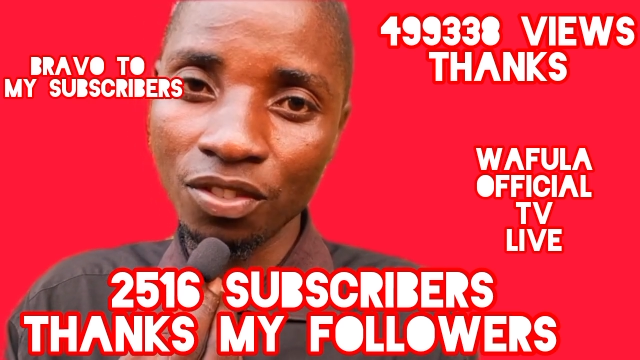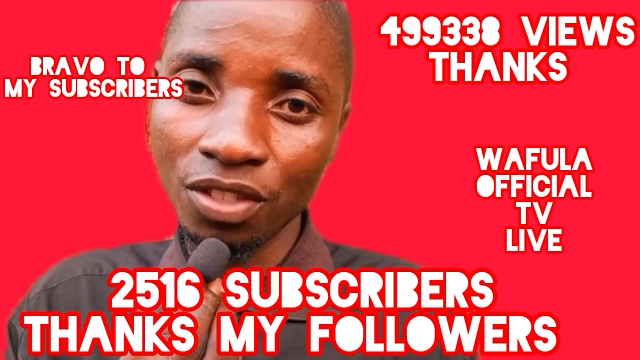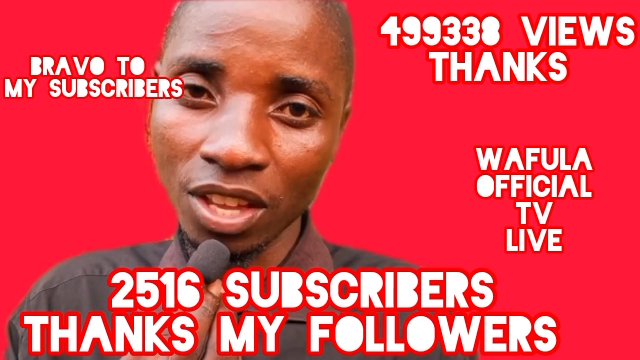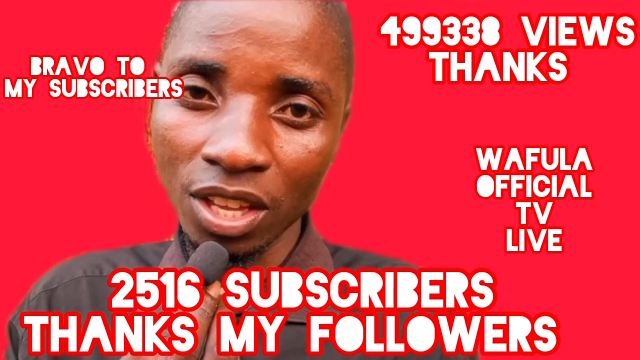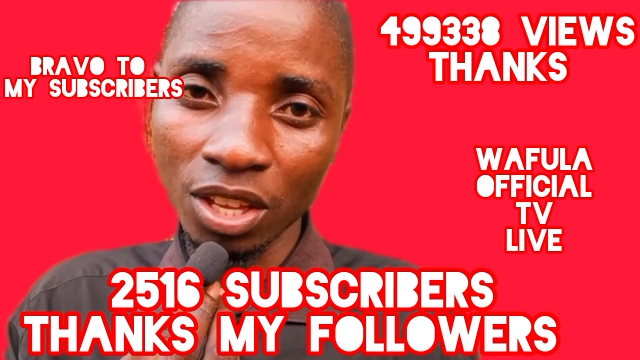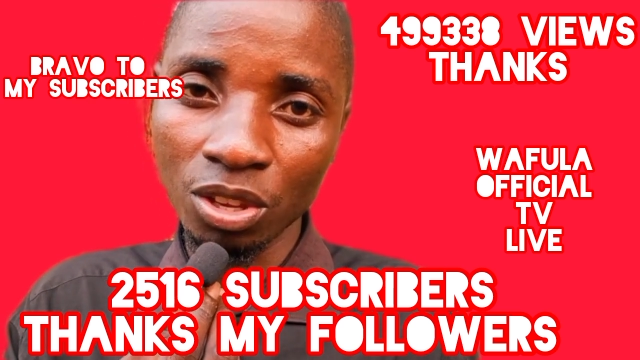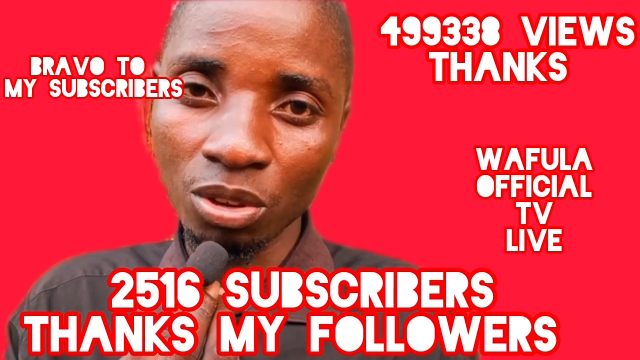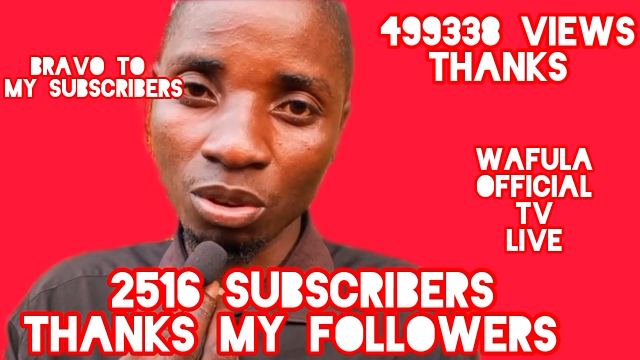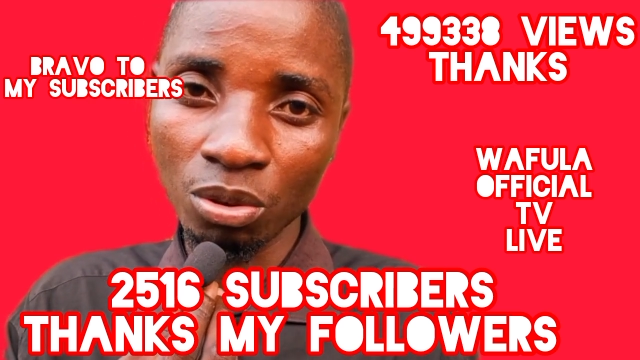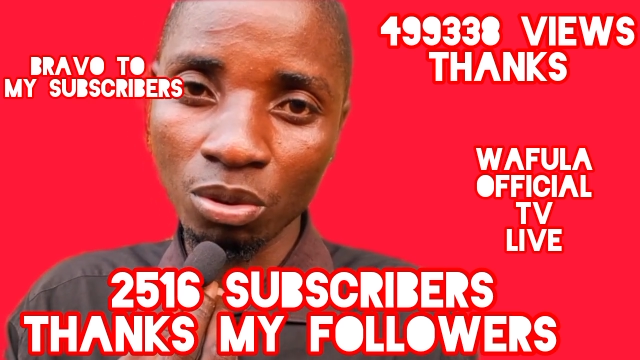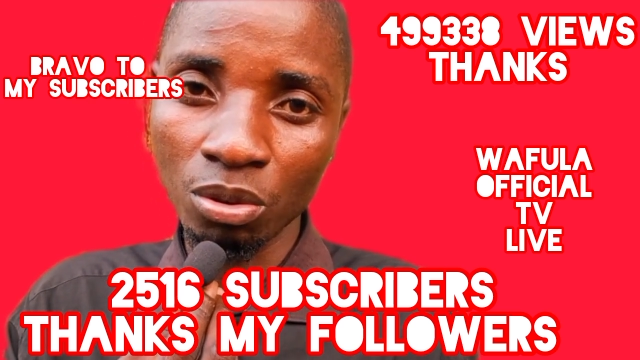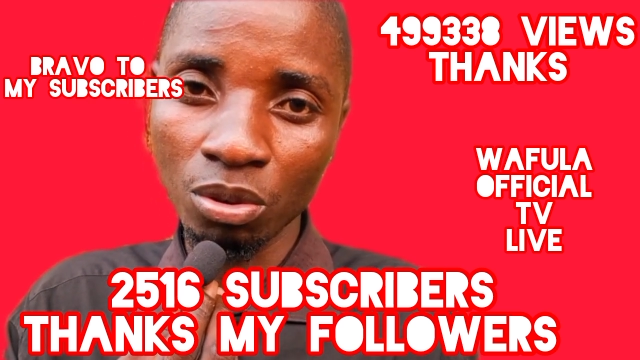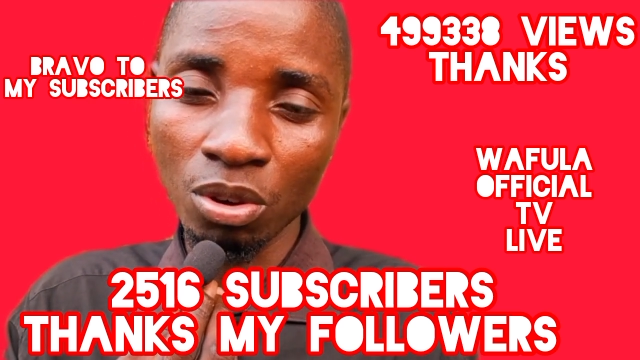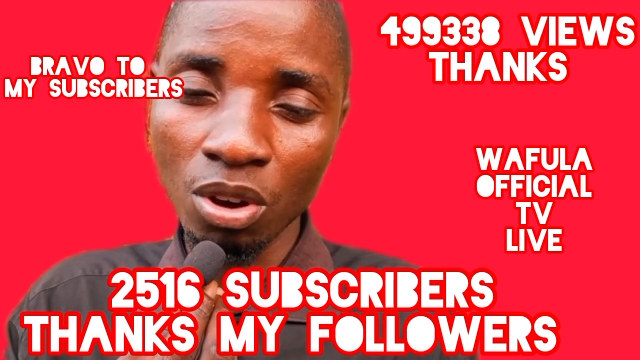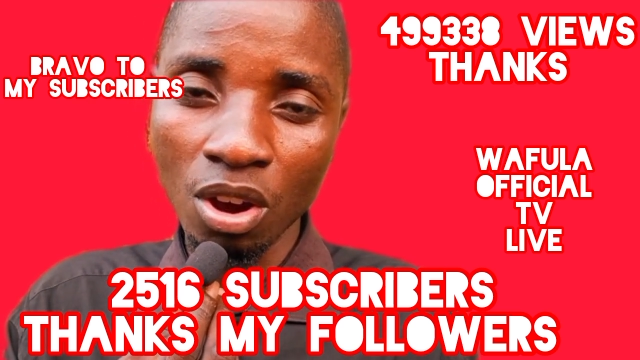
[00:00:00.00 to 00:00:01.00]
Thank
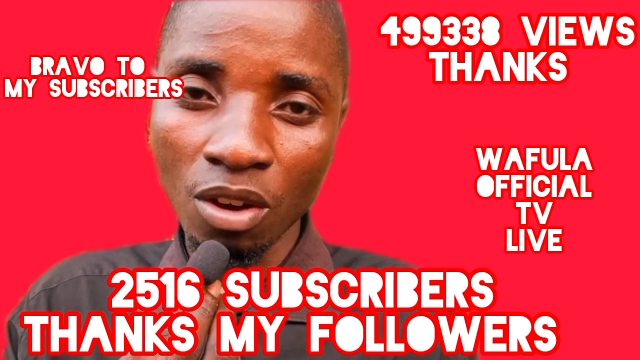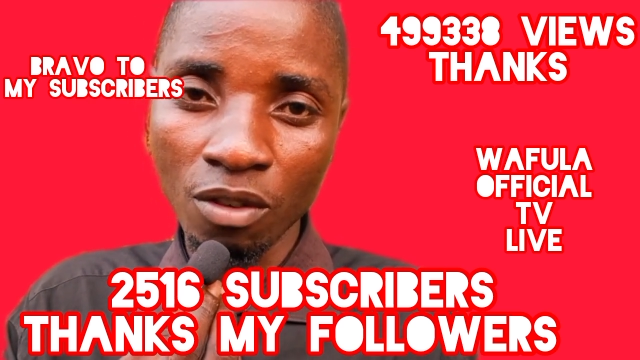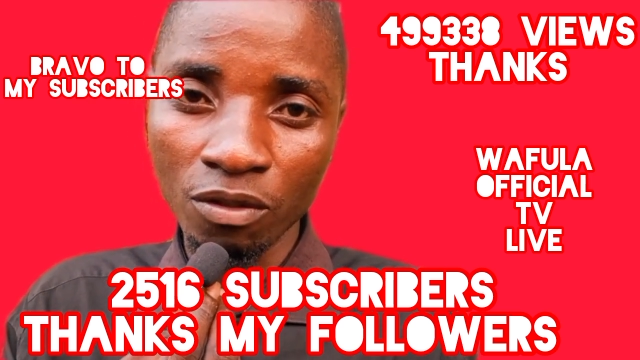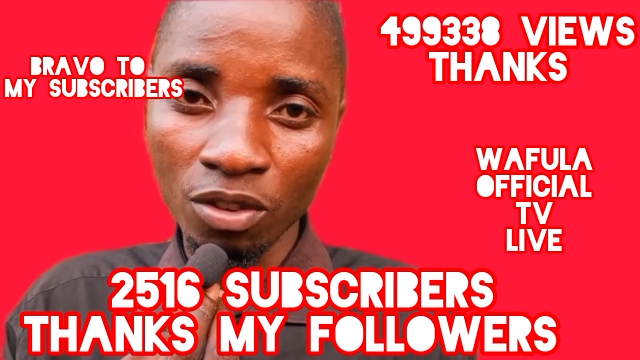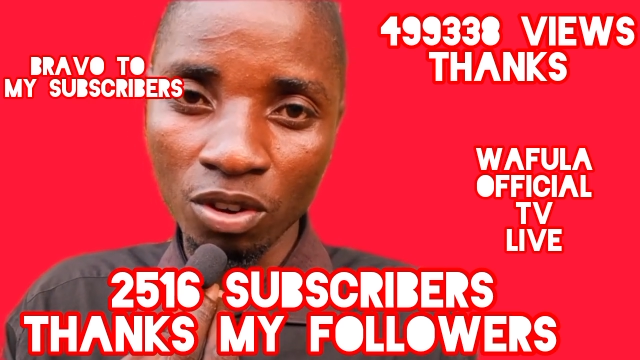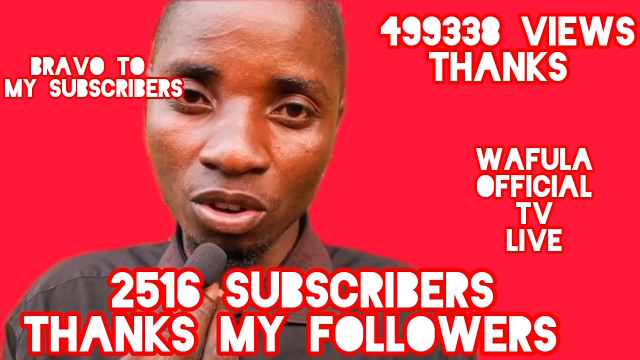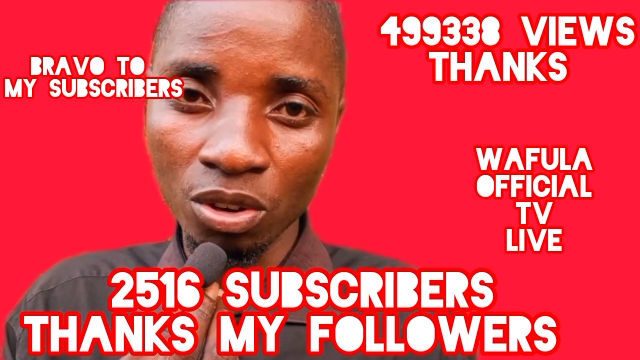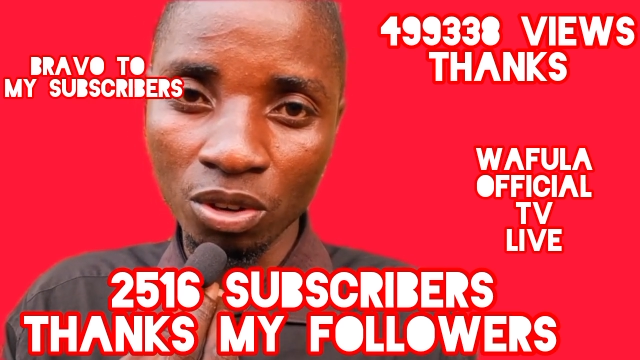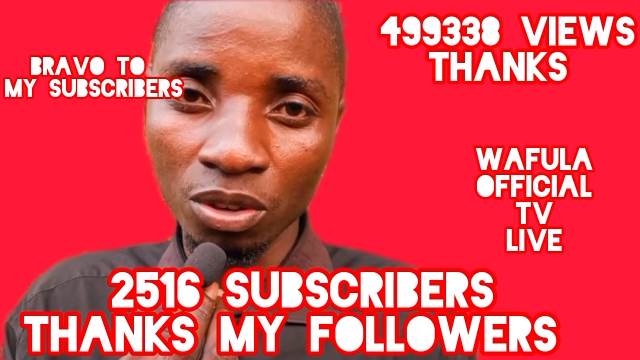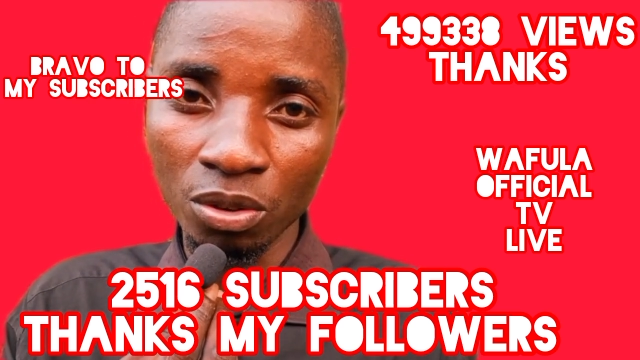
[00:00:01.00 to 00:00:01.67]
you for